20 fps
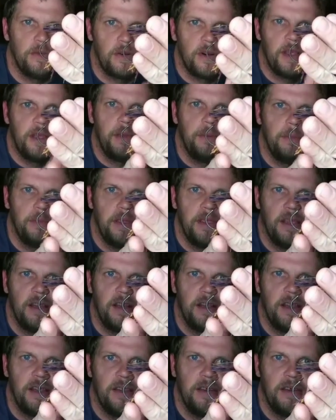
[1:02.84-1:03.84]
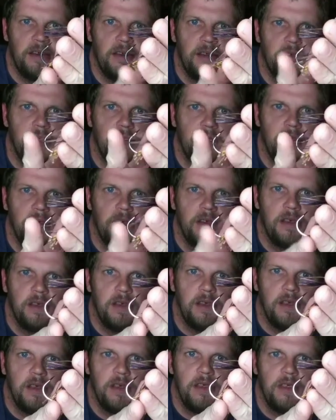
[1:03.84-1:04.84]
right behind
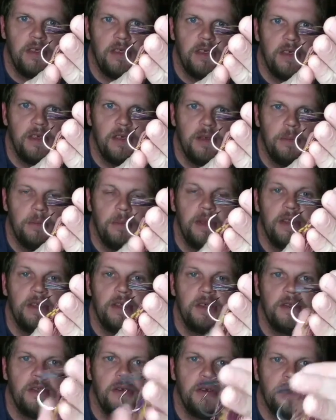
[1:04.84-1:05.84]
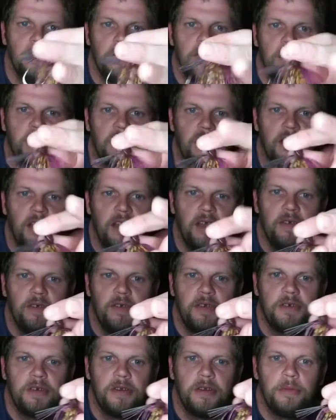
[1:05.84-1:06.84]
the bend in the hook I have it
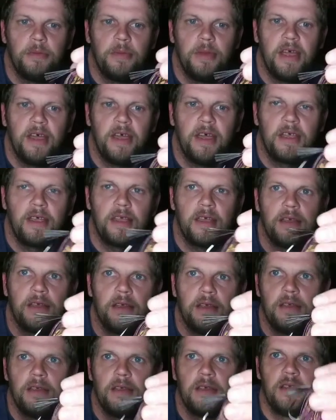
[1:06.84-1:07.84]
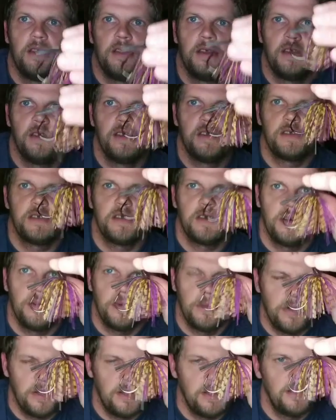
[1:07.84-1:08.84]
trimmed back. So
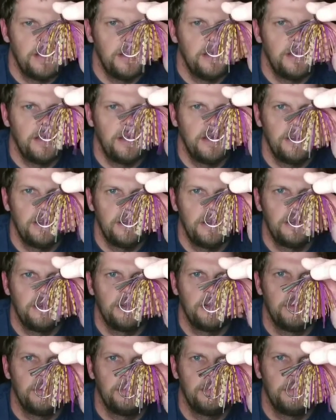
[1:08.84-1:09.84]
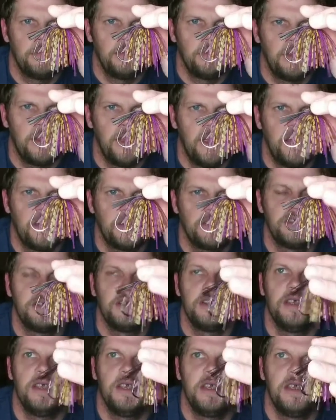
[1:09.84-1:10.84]
when it does
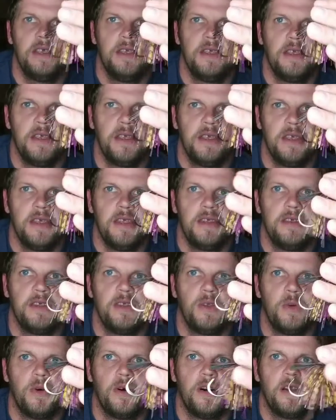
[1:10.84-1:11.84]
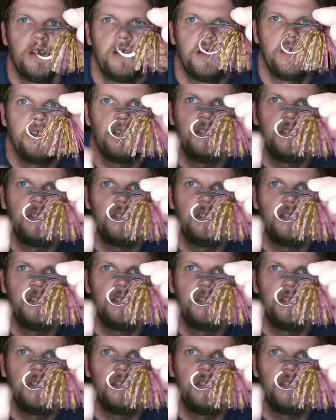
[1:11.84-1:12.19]
actually, it's in the water,